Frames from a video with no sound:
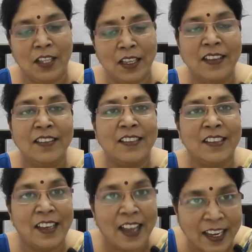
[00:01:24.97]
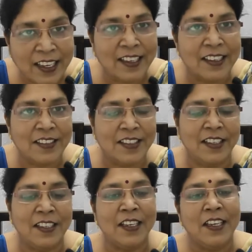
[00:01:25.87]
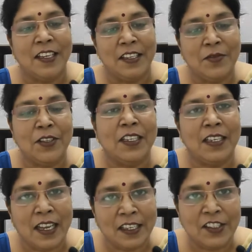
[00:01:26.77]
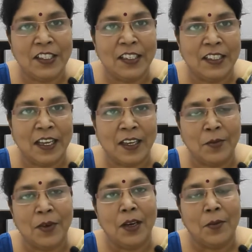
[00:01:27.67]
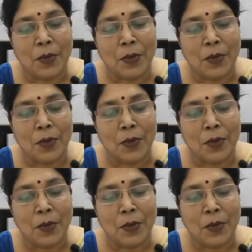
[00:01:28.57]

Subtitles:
things like essay even in ancient time,